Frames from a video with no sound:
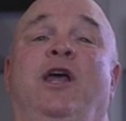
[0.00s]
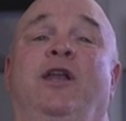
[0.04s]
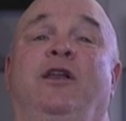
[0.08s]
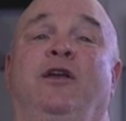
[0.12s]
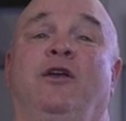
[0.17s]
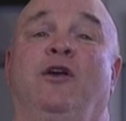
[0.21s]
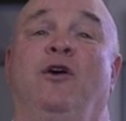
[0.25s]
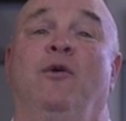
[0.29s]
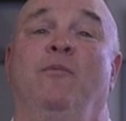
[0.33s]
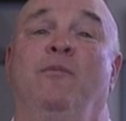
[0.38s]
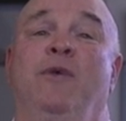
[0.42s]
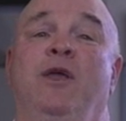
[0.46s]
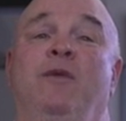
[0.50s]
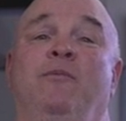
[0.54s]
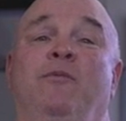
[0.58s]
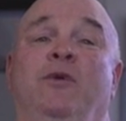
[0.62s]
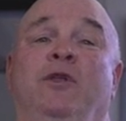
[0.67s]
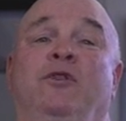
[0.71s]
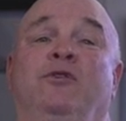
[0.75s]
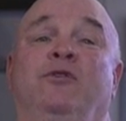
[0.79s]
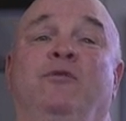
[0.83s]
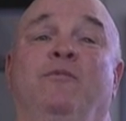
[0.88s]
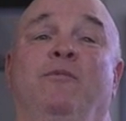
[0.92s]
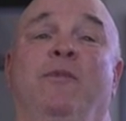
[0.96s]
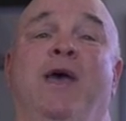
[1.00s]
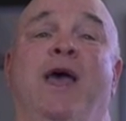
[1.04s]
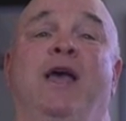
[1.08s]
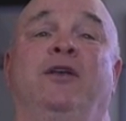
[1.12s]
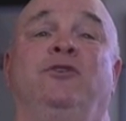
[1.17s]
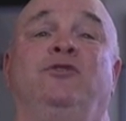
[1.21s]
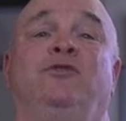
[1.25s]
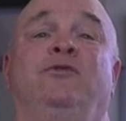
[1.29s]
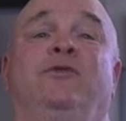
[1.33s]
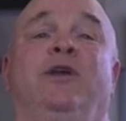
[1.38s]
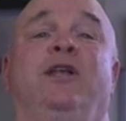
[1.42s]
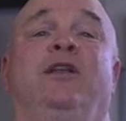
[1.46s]
and a commitment to
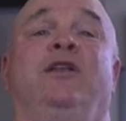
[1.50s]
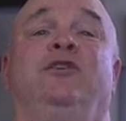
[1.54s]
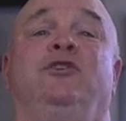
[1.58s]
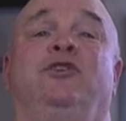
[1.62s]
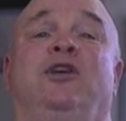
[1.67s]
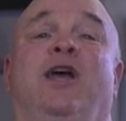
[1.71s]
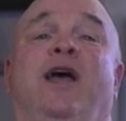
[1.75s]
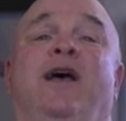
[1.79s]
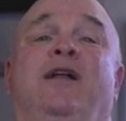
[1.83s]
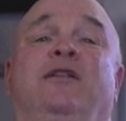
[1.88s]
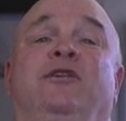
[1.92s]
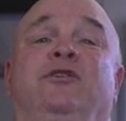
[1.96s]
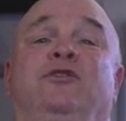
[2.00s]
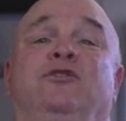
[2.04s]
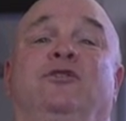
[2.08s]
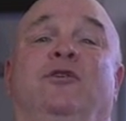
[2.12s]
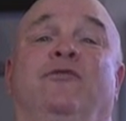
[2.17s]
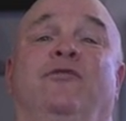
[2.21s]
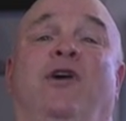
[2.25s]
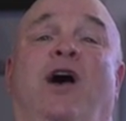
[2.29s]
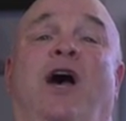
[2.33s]
mastering the challenge of